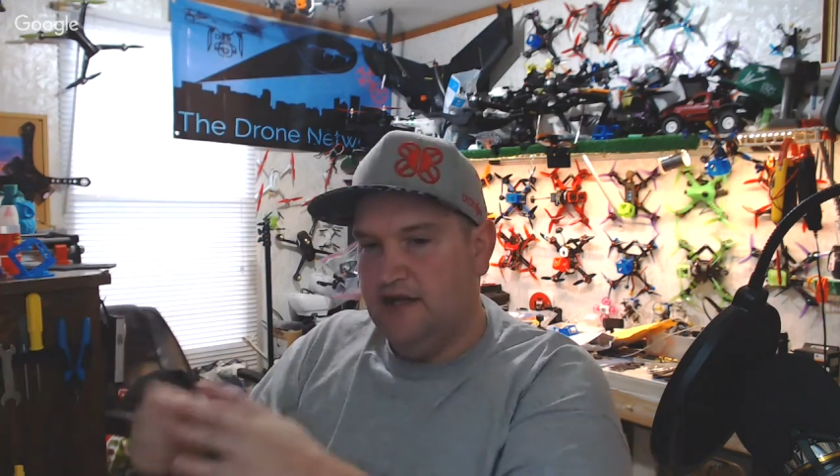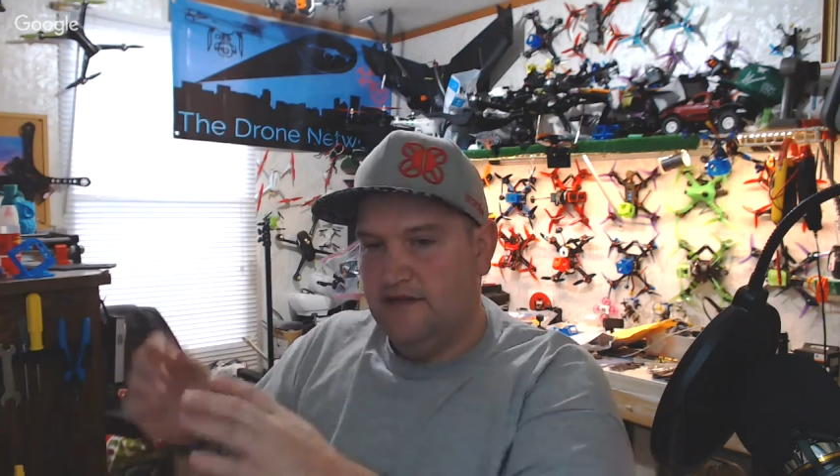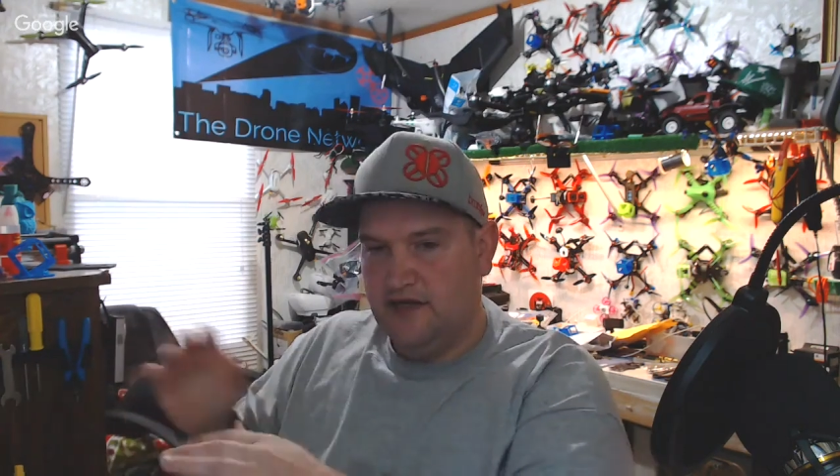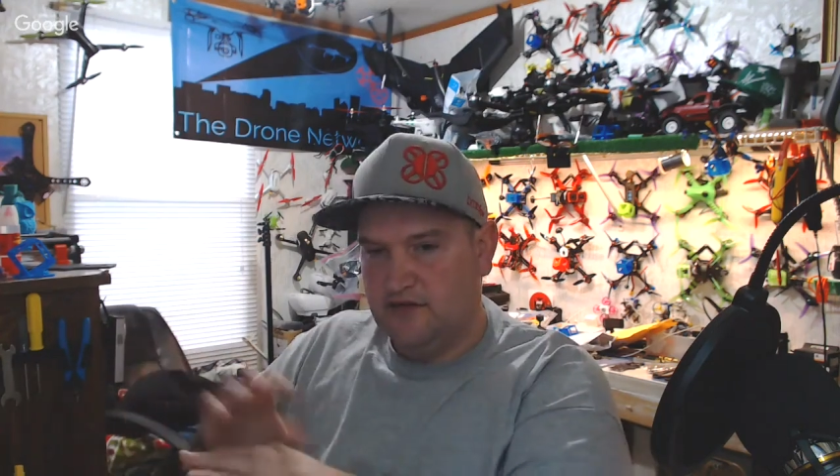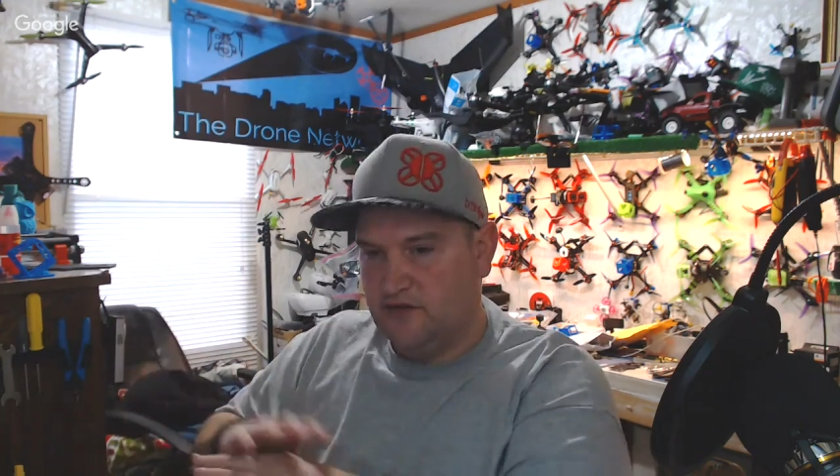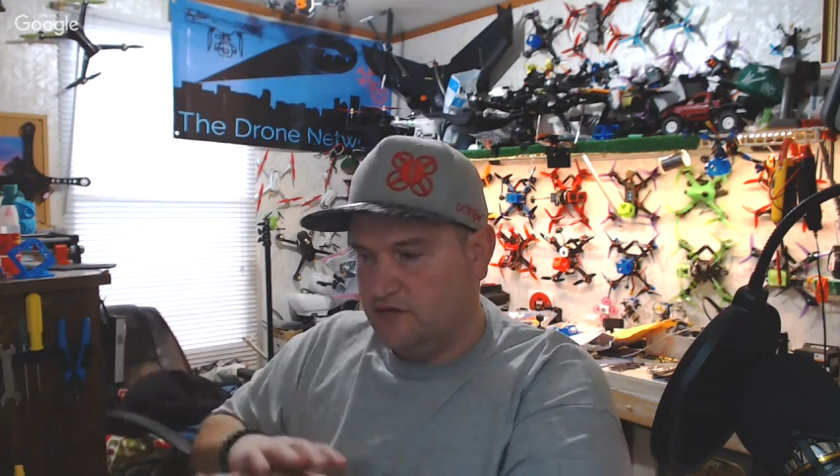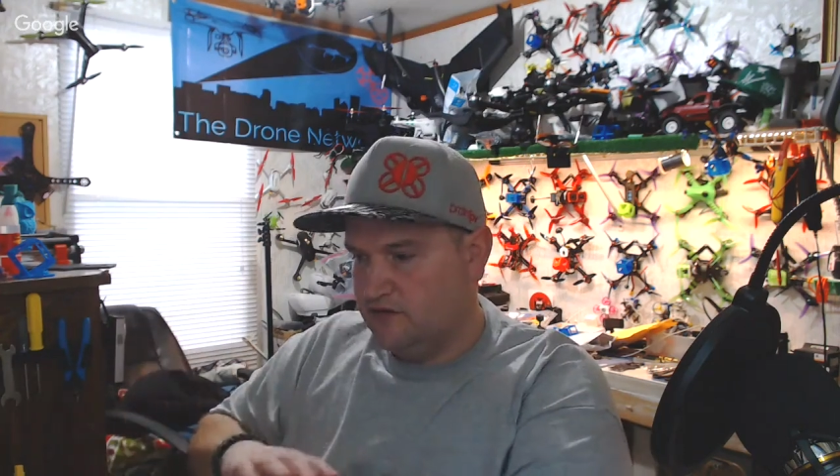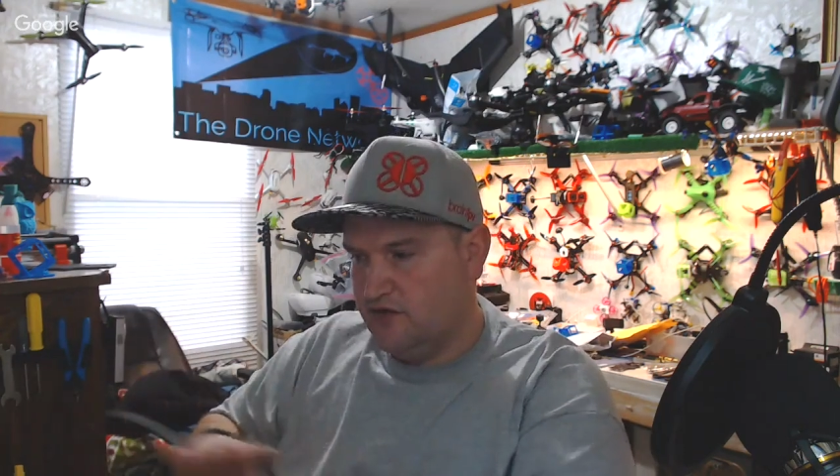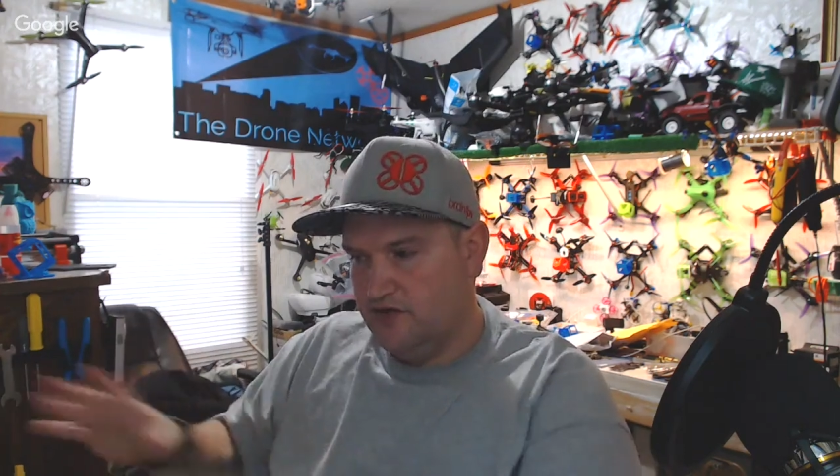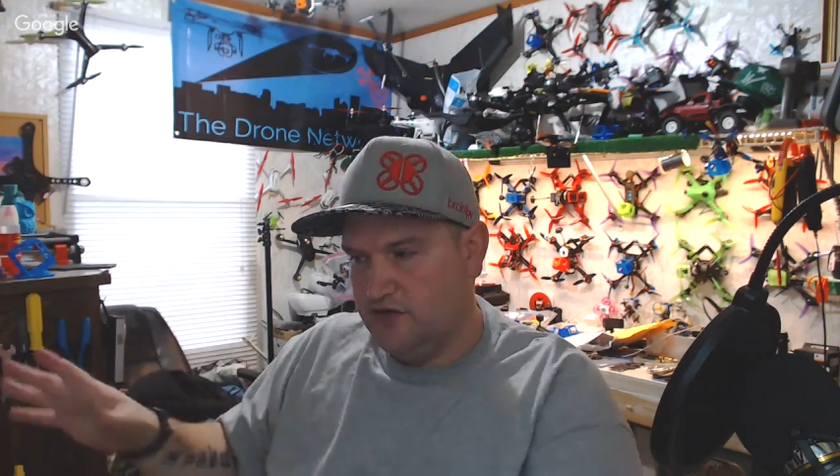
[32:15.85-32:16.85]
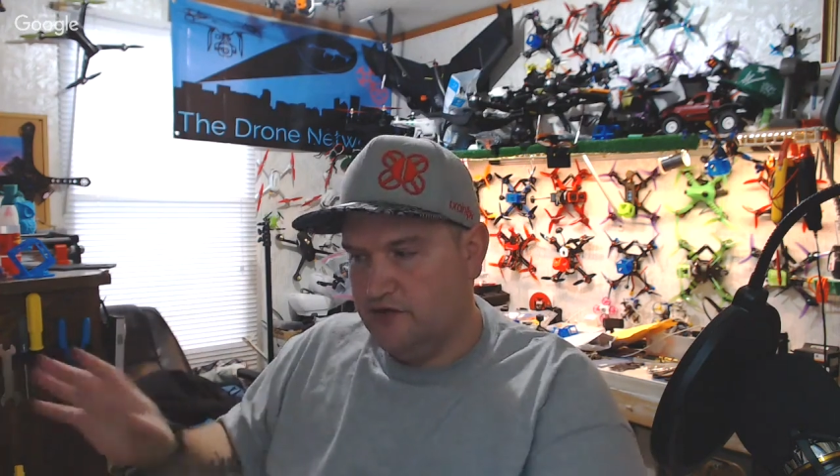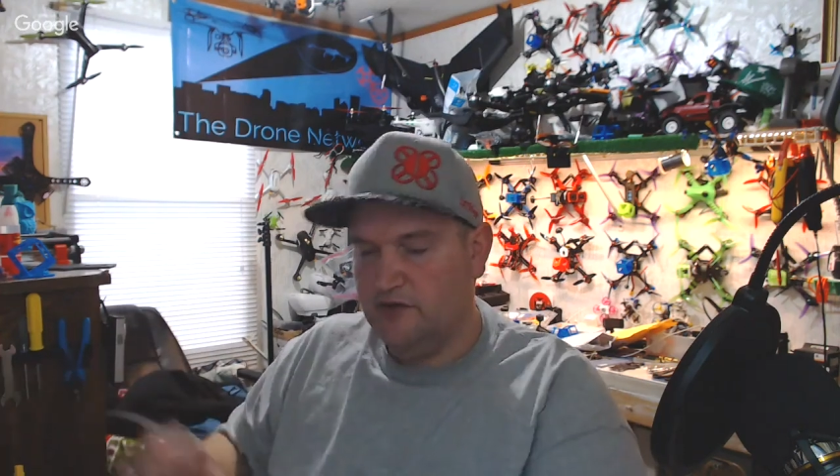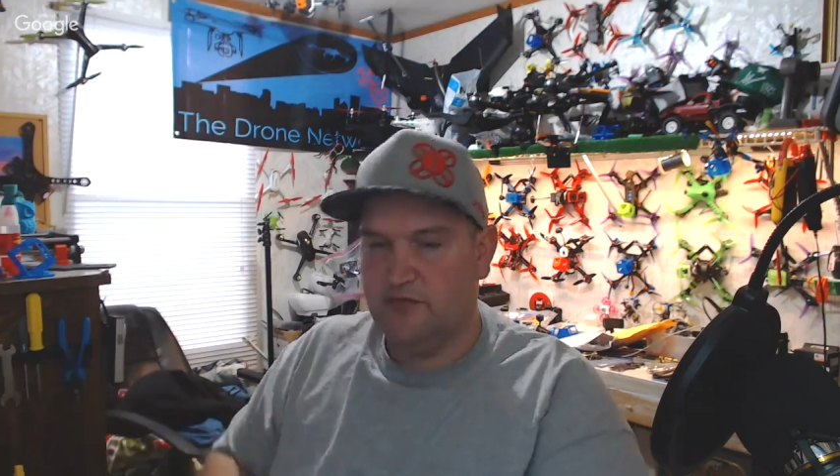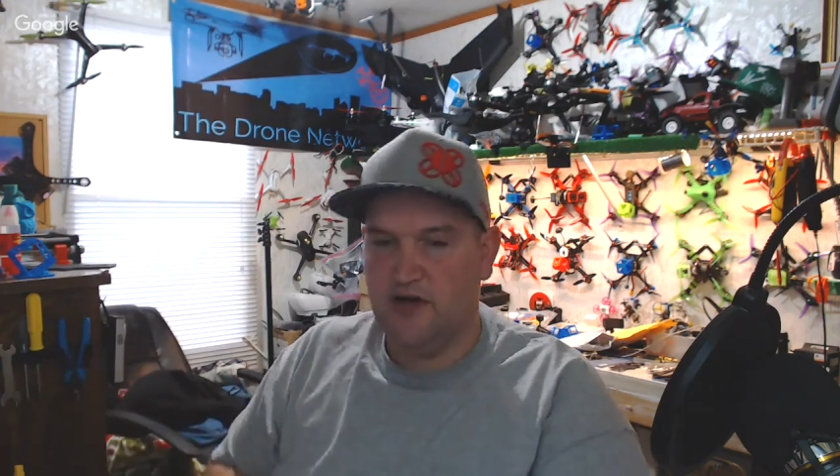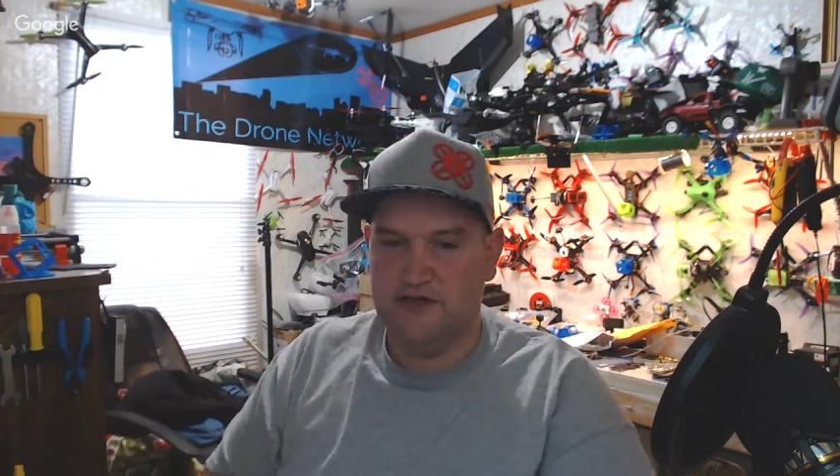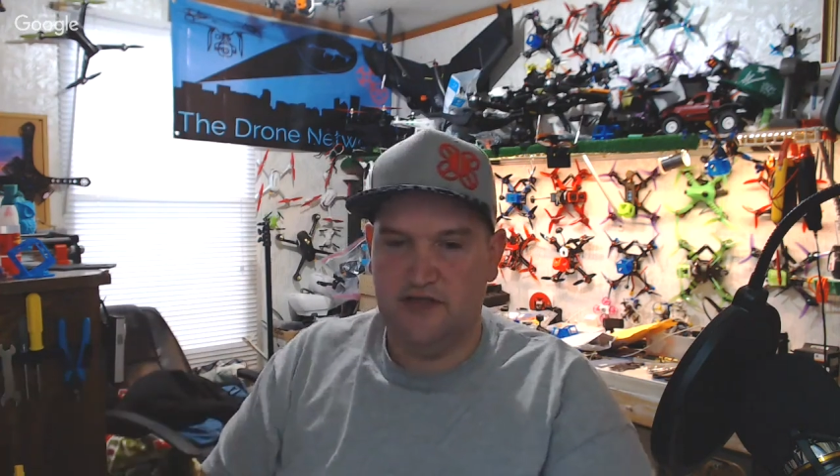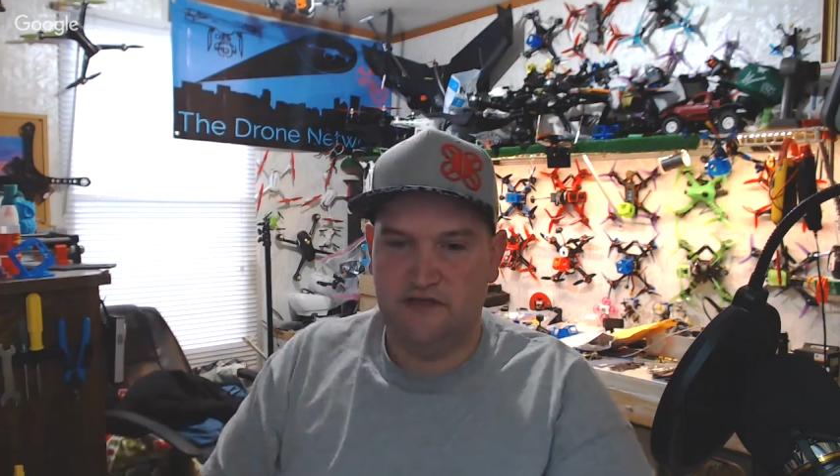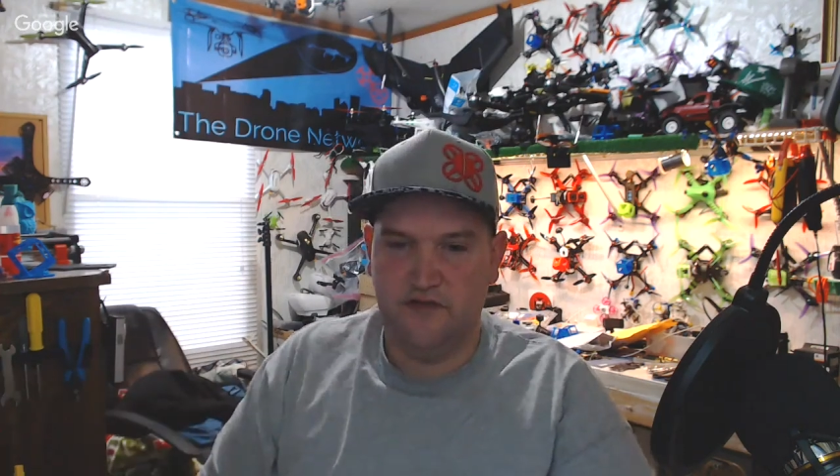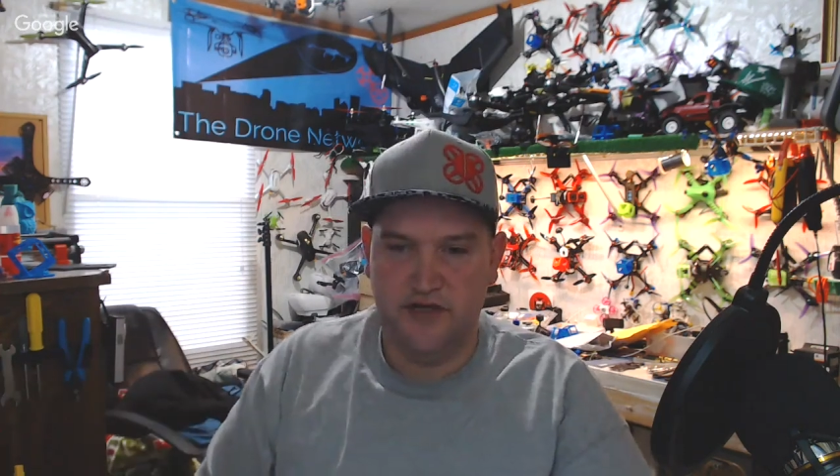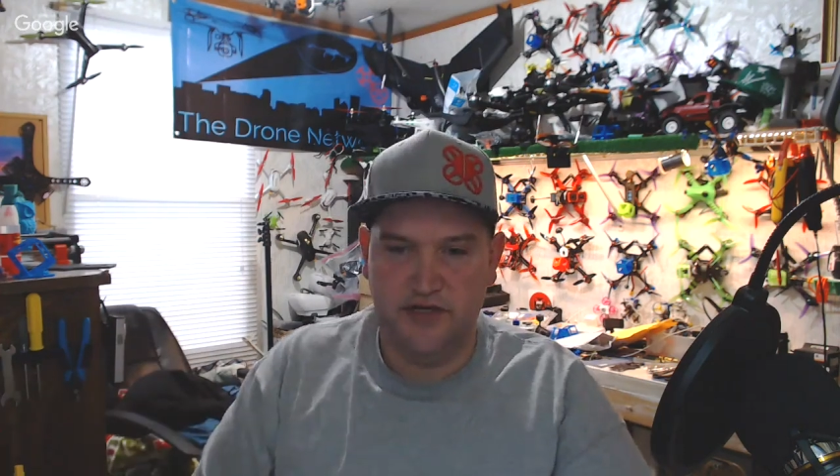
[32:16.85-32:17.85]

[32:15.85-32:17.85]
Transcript: then it's going to start doing the process for you.